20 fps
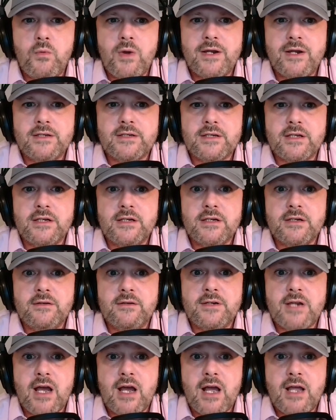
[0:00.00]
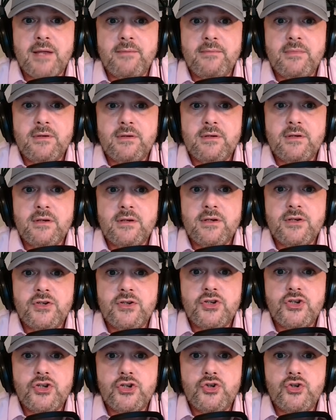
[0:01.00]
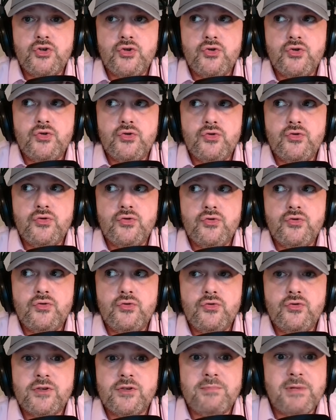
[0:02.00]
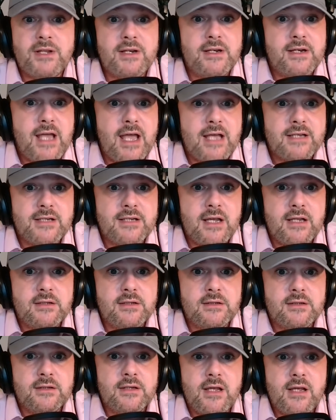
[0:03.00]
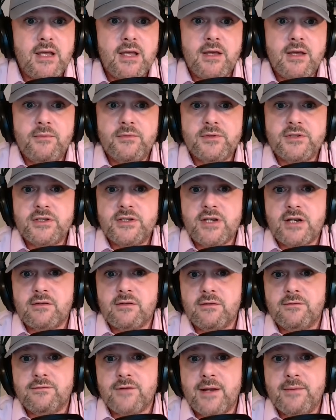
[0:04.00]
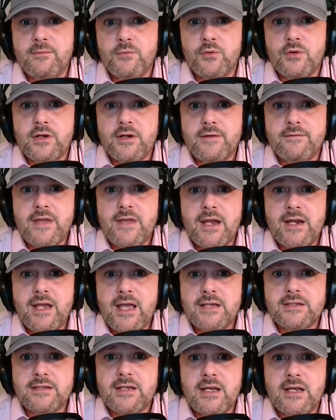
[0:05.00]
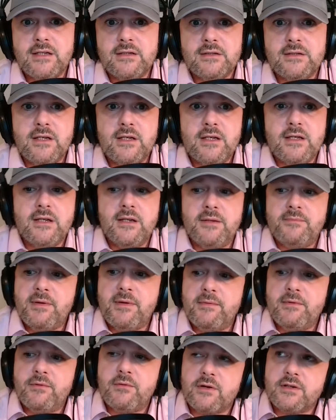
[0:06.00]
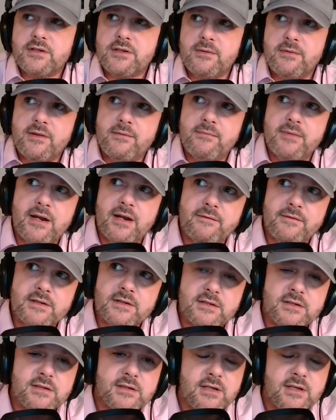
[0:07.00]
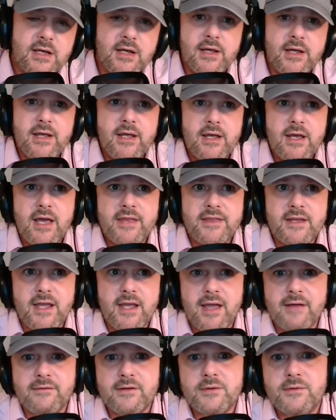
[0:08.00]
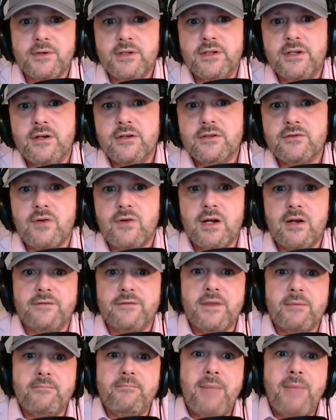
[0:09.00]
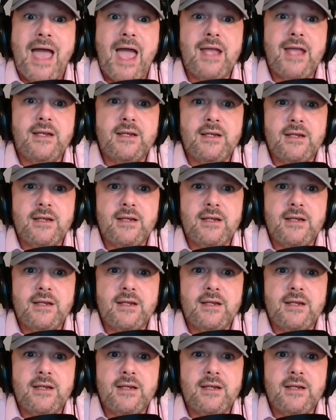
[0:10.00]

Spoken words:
is a good time to split an asset? And what's the general framework of that asset? And maybe what are some of the benefits? I think everyone knows right off the bat,